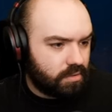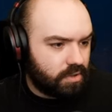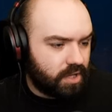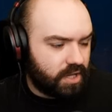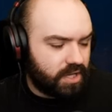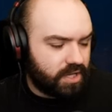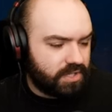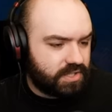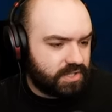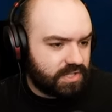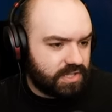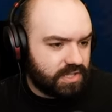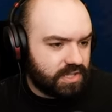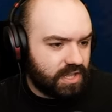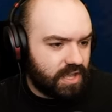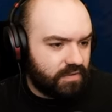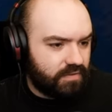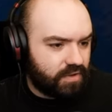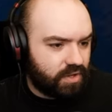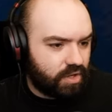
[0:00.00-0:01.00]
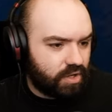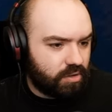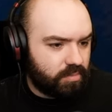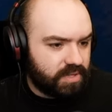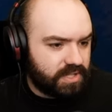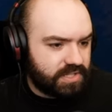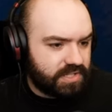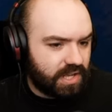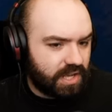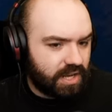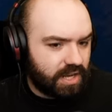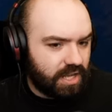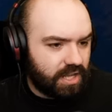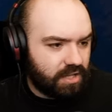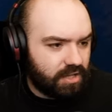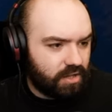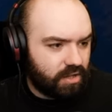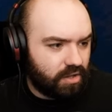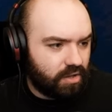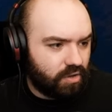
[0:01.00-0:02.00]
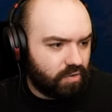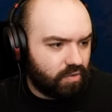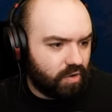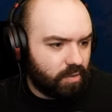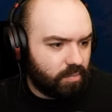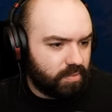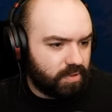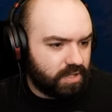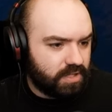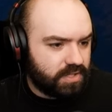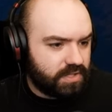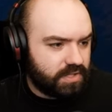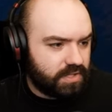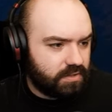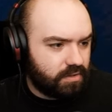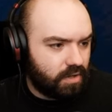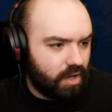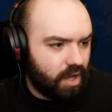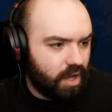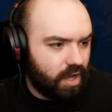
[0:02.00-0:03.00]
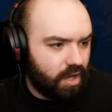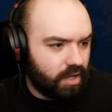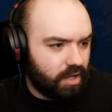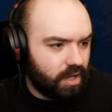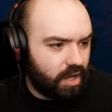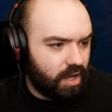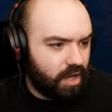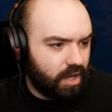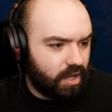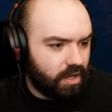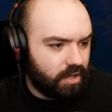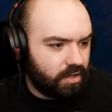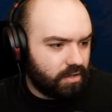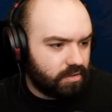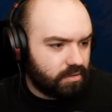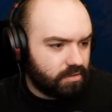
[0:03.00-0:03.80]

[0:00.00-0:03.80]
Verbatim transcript: I guess it's never gonna be sunny in Necropolis. Hi, hi.